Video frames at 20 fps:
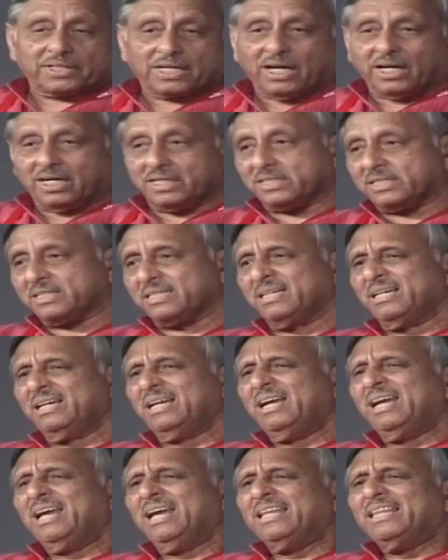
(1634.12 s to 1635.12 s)
caste.
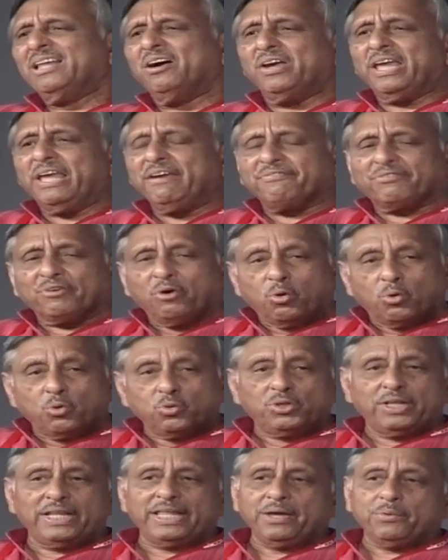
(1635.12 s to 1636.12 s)
Now, if
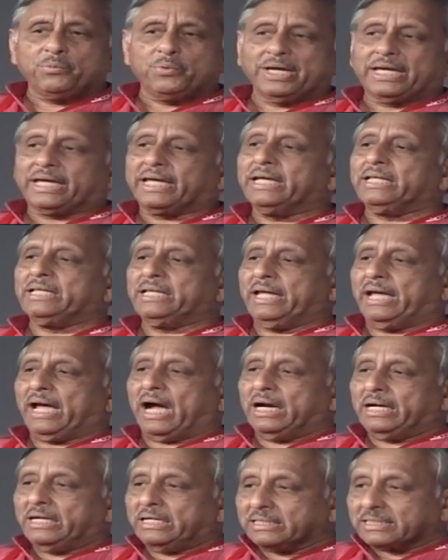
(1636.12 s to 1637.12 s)
only we can
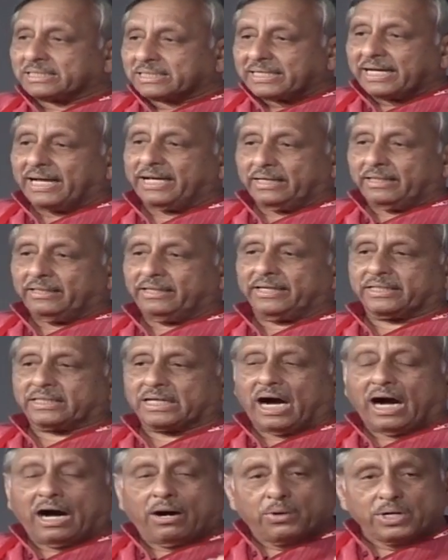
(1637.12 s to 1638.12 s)
understand that
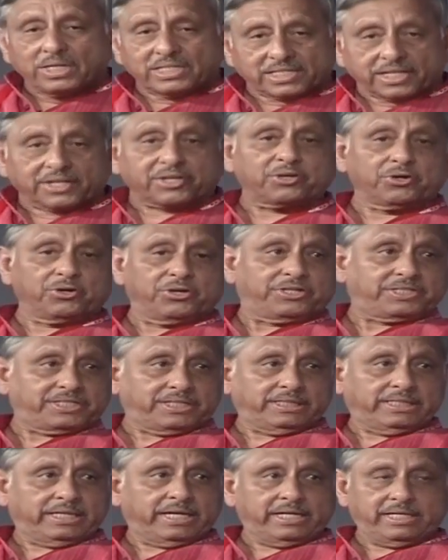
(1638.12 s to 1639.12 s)
our security
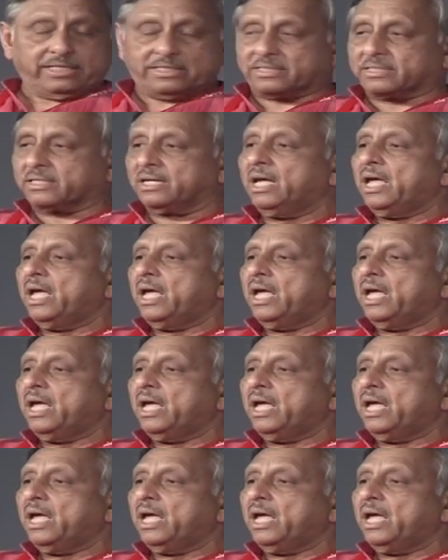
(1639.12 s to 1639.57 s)
lies